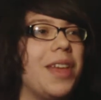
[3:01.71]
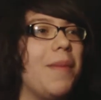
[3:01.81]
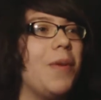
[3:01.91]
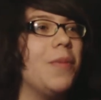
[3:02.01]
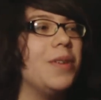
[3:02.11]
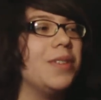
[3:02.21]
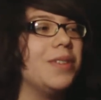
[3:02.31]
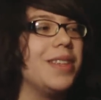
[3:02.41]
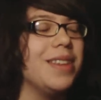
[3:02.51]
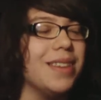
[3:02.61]
game it
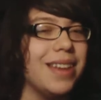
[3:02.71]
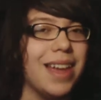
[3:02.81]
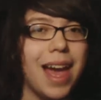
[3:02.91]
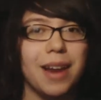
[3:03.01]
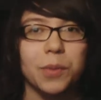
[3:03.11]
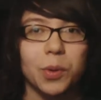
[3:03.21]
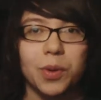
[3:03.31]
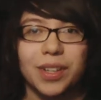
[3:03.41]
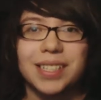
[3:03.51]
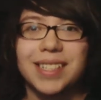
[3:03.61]
was in the Animal
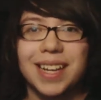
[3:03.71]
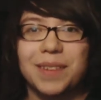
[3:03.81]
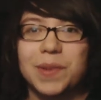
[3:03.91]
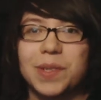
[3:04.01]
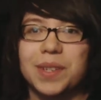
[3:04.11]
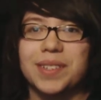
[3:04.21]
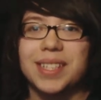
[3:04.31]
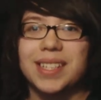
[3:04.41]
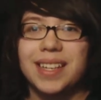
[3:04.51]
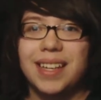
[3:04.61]
Crossing episodes.